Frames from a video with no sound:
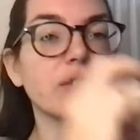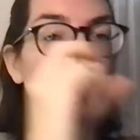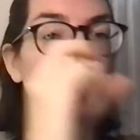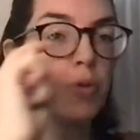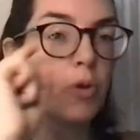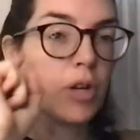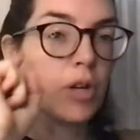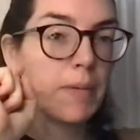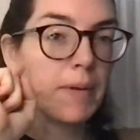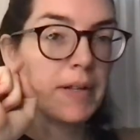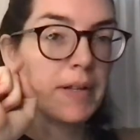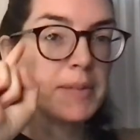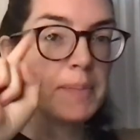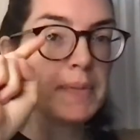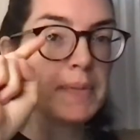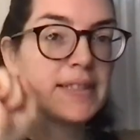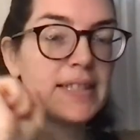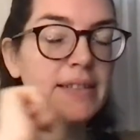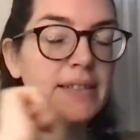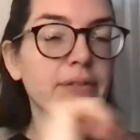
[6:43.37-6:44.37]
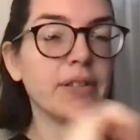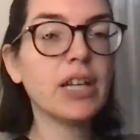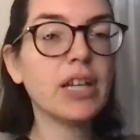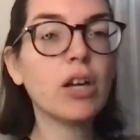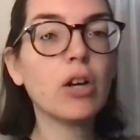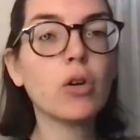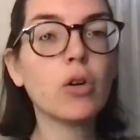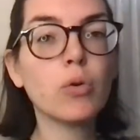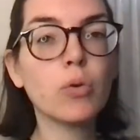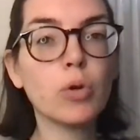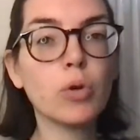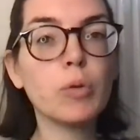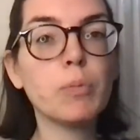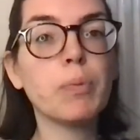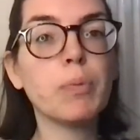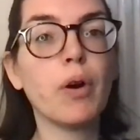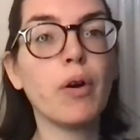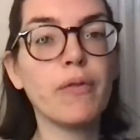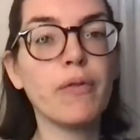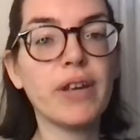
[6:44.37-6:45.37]
So I'm talking about a specific
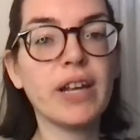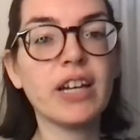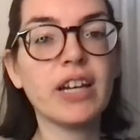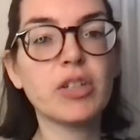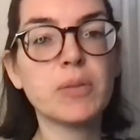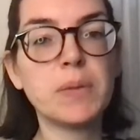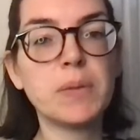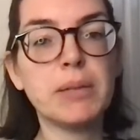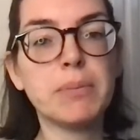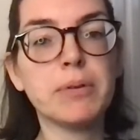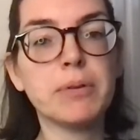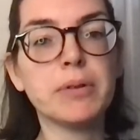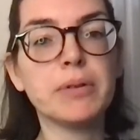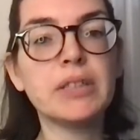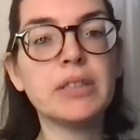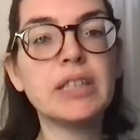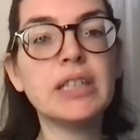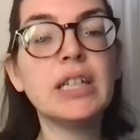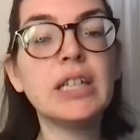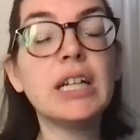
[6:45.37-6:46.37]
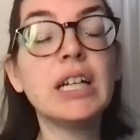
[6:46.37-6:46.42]
group of English people.